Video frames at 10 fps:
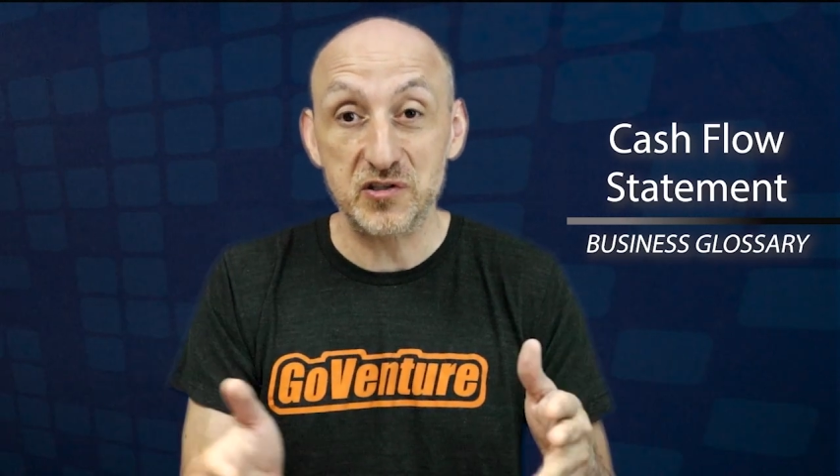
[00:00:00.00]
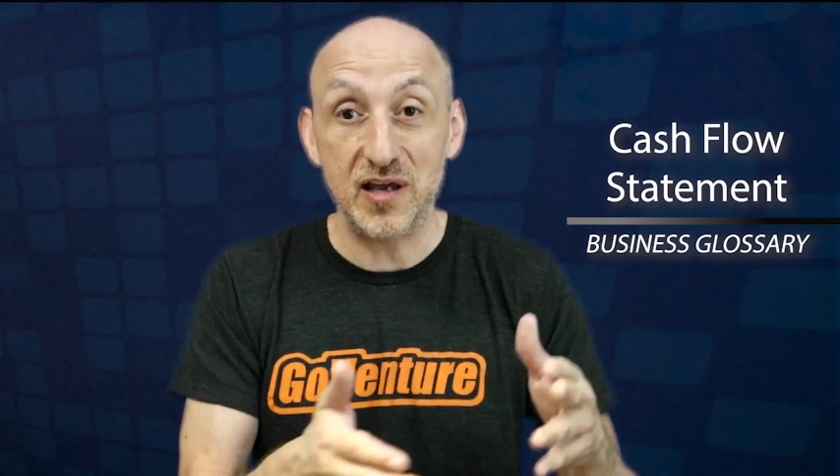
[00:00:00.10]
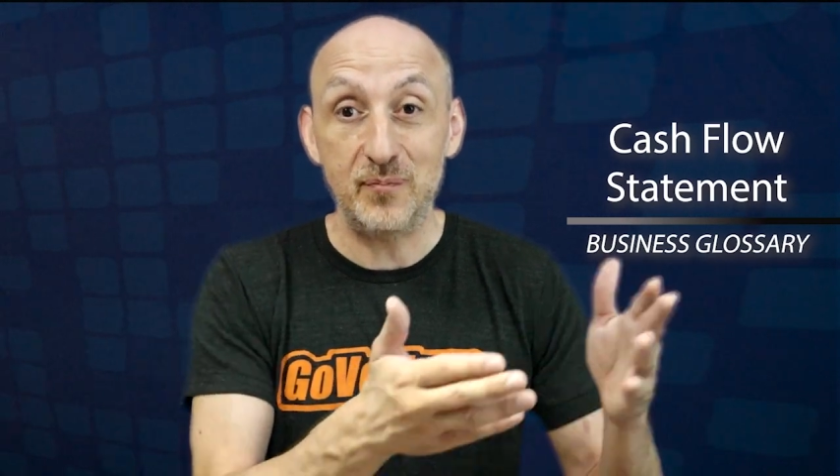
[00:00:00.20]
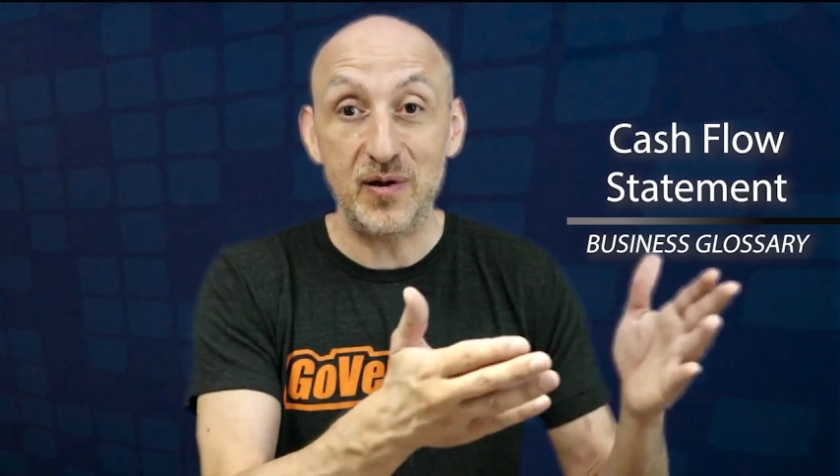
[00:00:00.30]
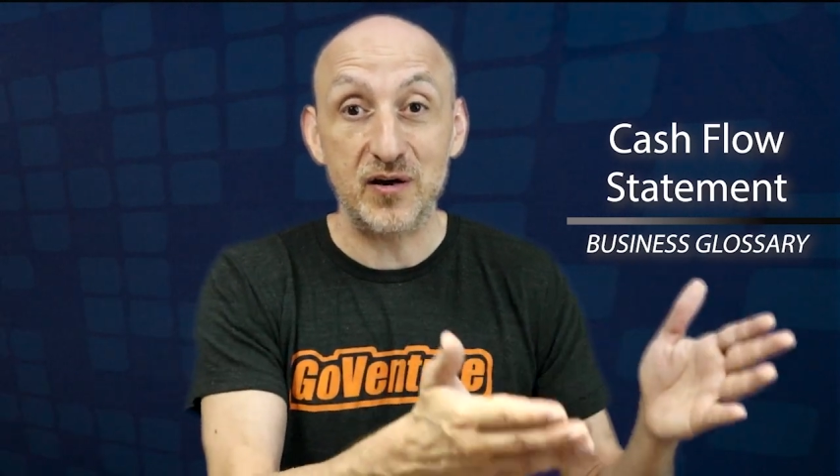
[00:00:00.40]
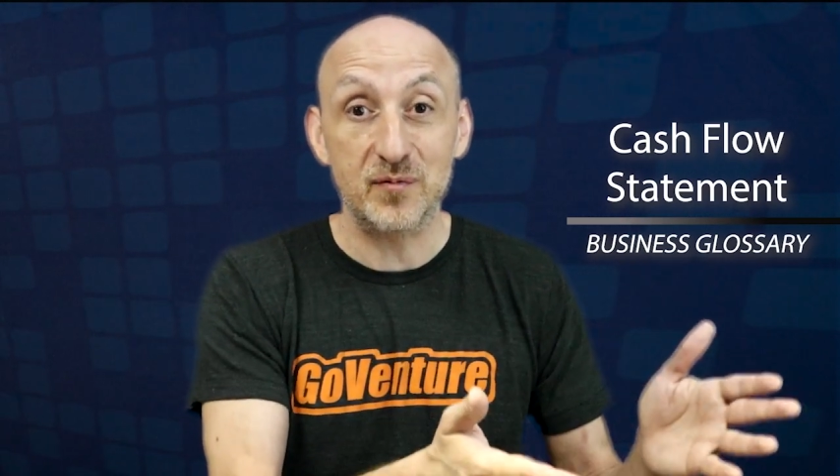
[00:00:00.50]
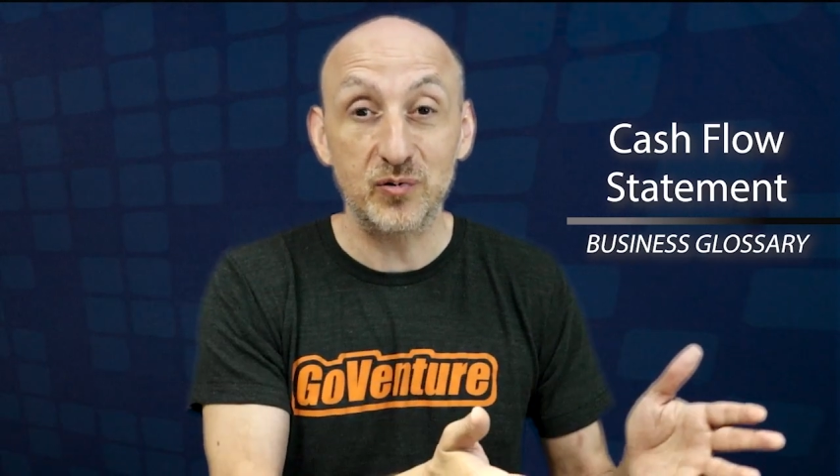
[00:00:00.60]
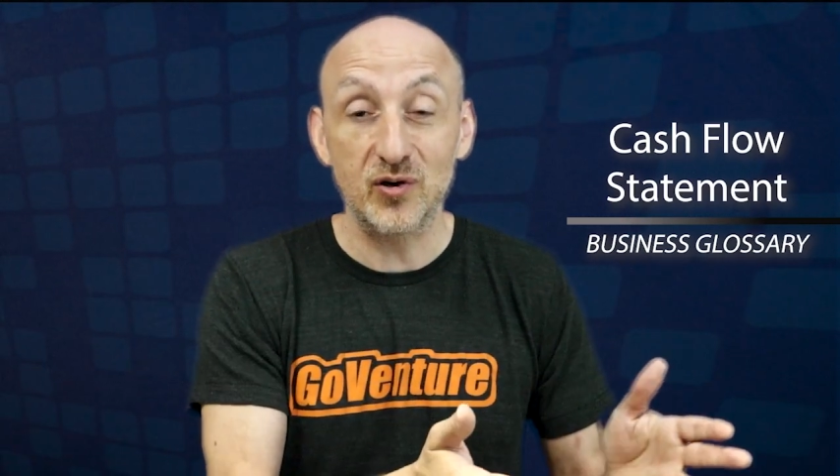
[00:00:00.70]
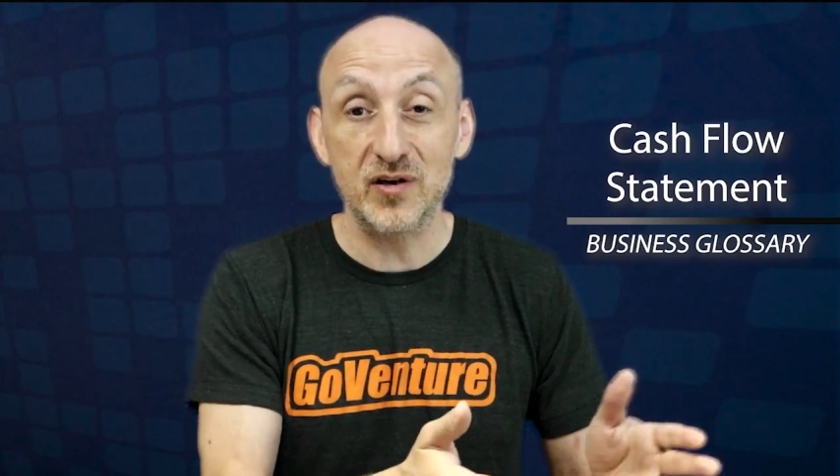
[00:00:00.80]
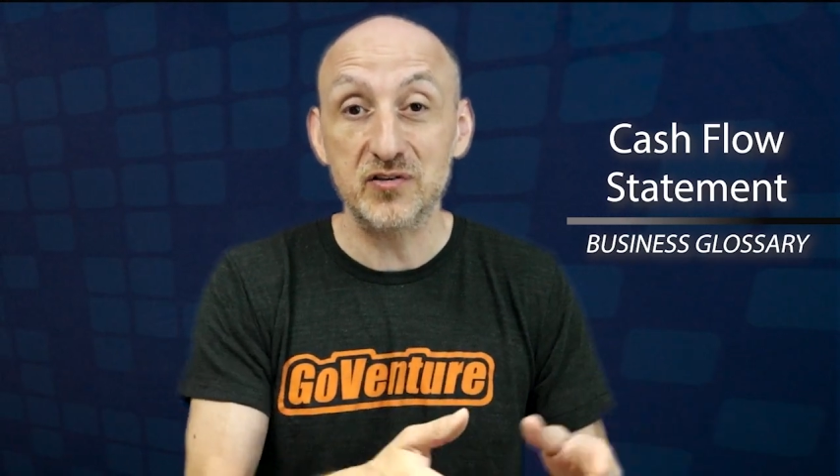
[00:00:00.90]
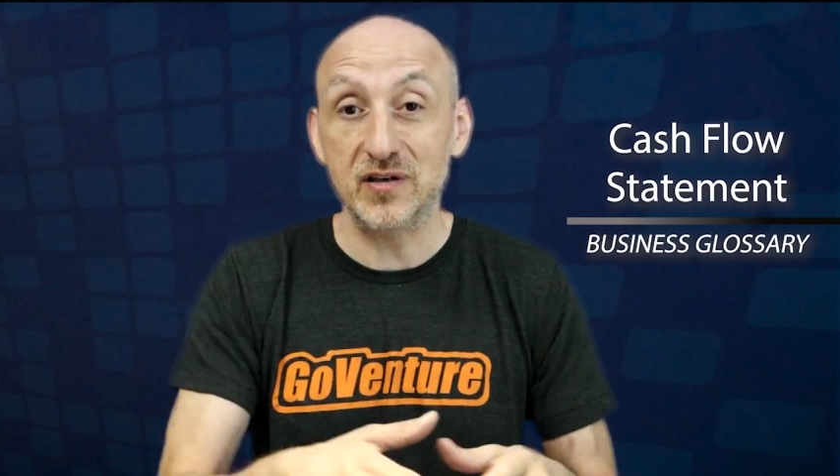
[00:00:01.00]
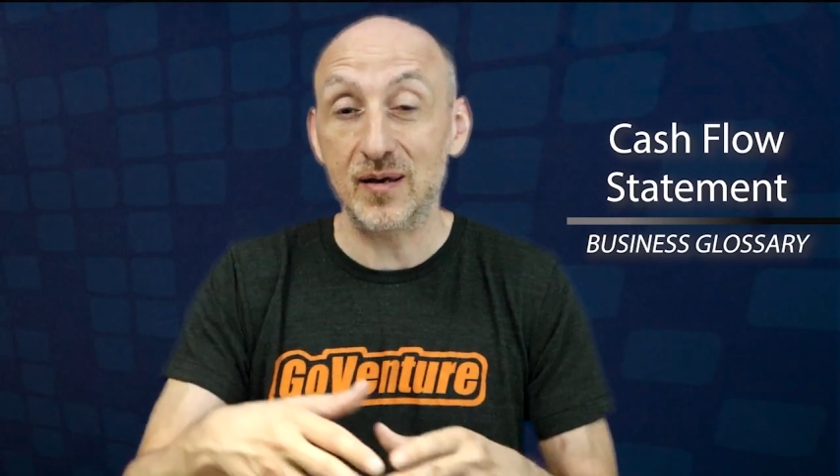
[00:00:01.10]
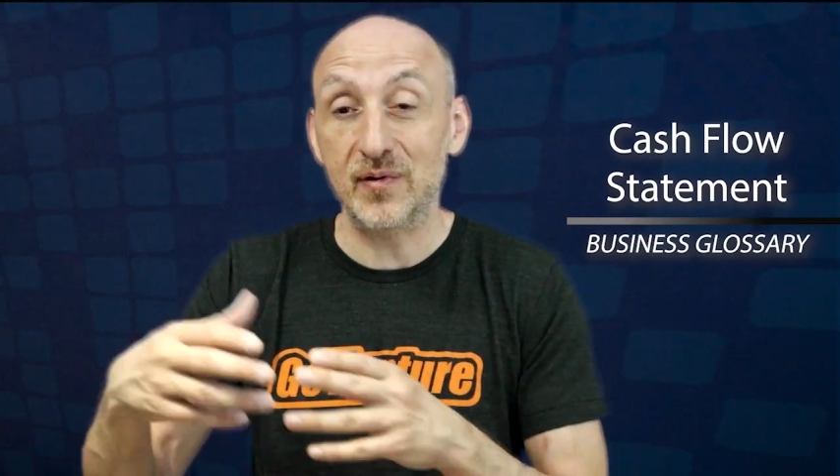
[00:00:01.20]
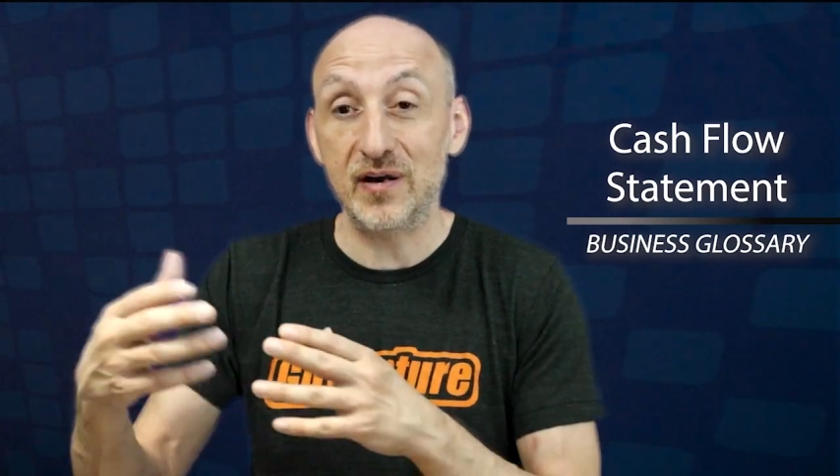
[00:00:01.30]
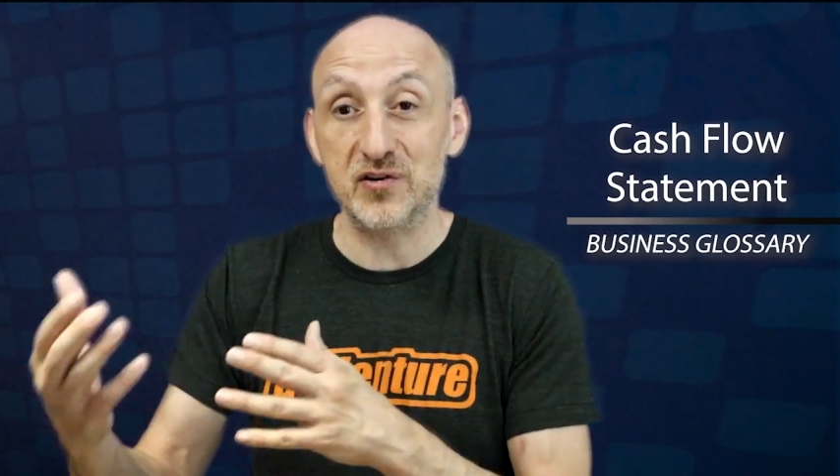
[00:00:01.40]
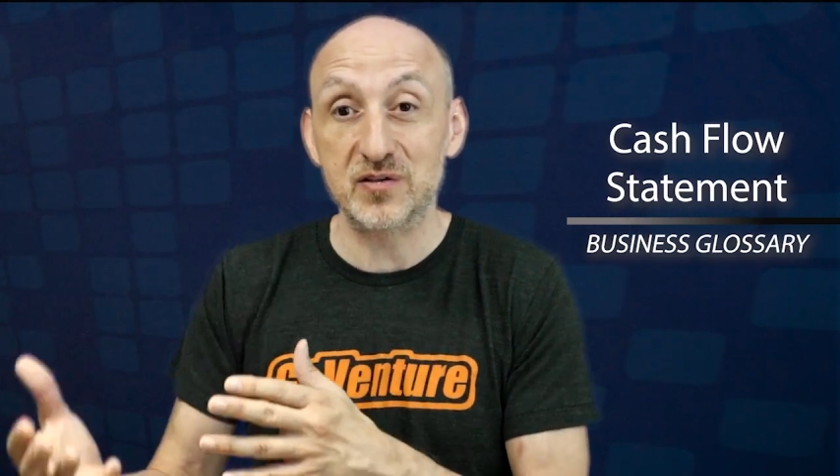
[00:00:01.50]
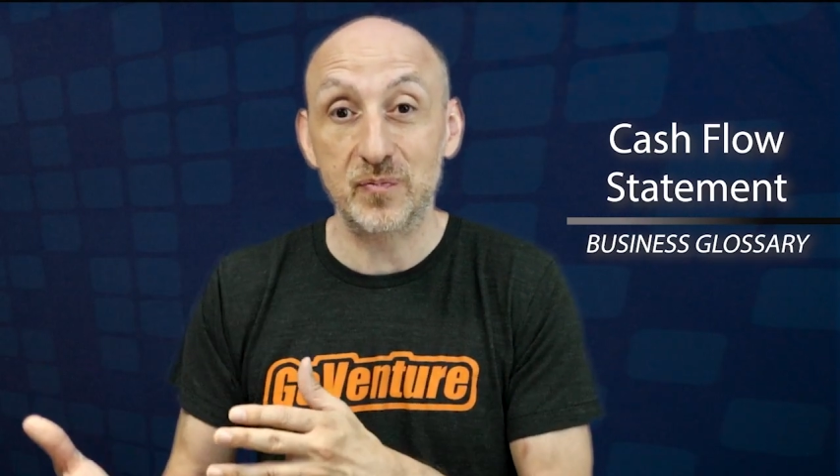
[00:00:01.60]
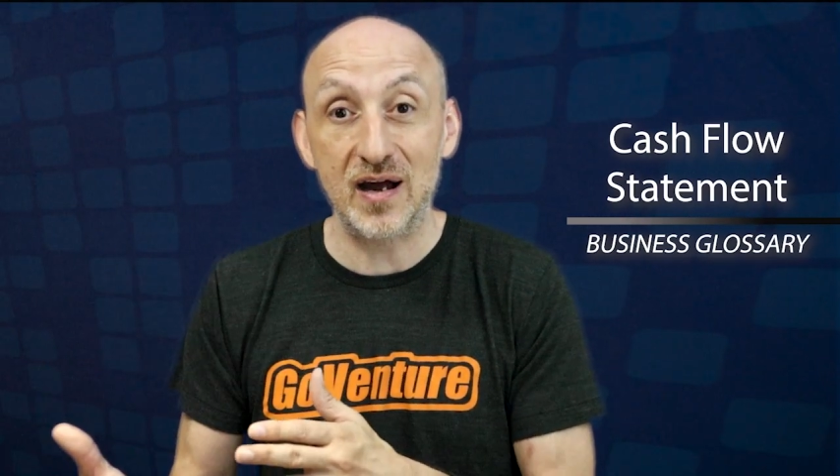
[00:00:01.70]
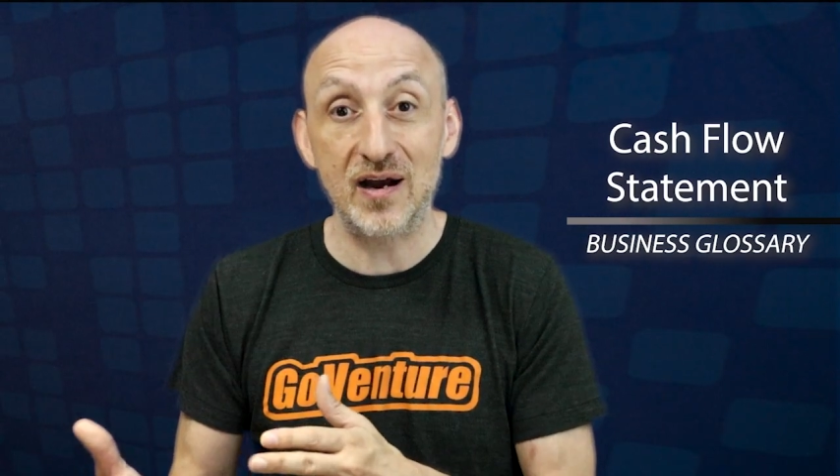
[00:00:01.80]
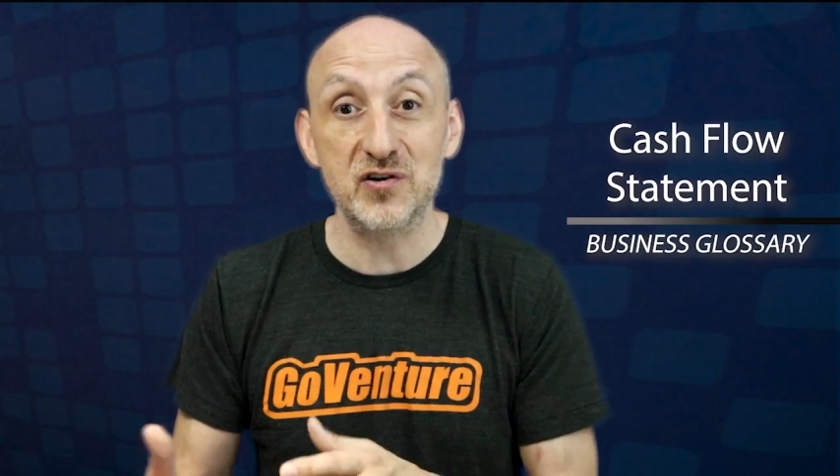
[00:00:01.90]
You can't pay your employees, you can't pay your
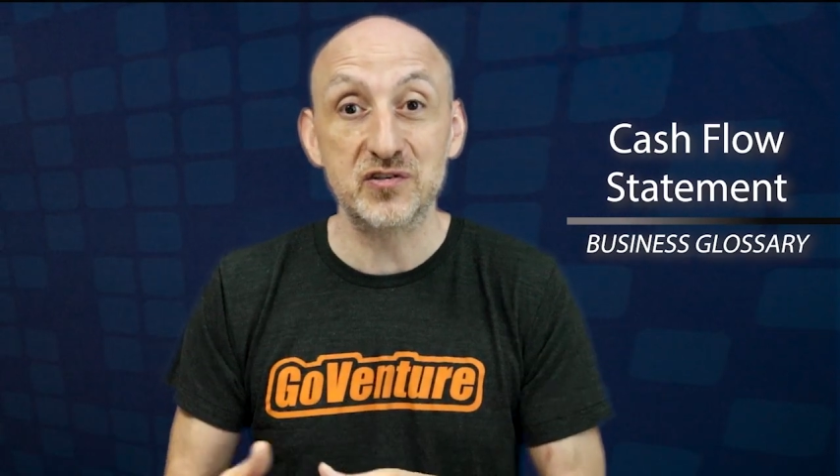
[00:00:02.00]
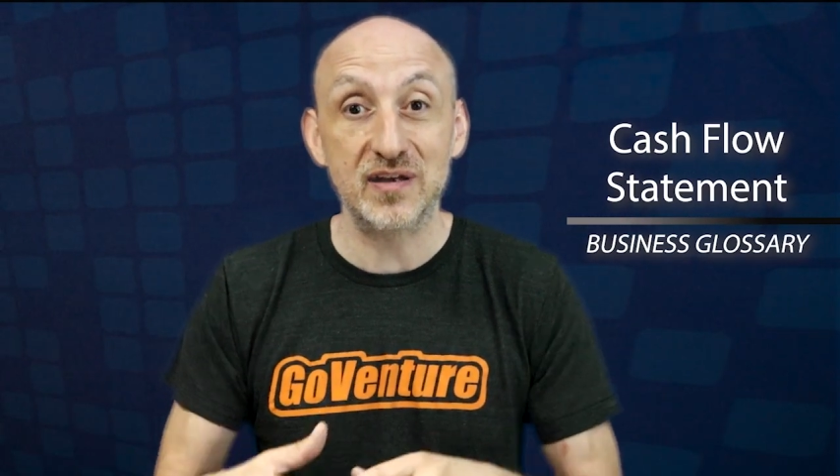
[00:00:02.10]
suppliers,